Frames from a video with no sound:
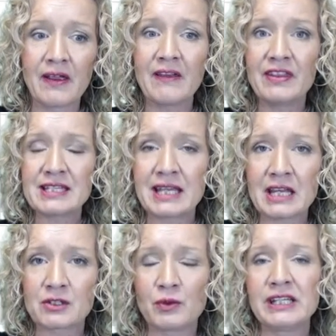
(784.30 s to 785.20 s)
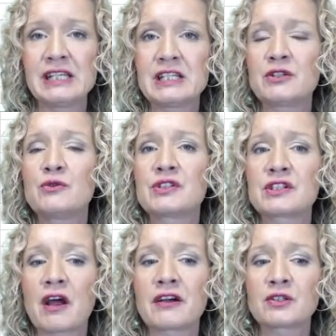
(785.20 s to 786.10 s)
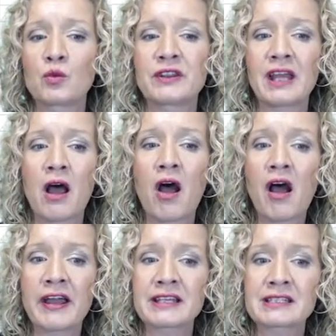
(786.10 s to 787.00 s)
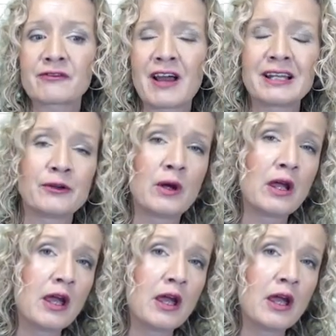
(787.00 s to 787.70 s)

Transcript: In this case, we need to start with the highest value